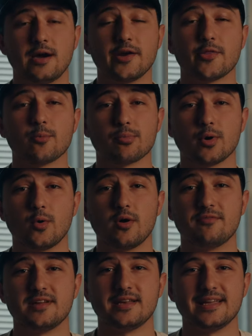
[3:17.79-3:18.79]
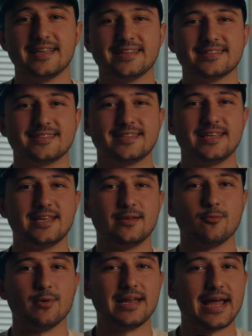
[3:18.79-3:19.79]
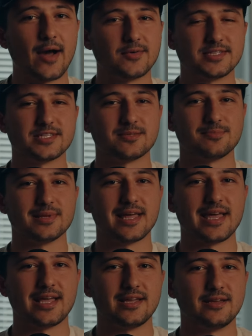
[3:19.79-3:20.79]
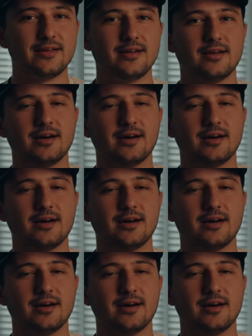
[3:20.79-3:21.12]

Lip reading: Another pro of it is the readout display,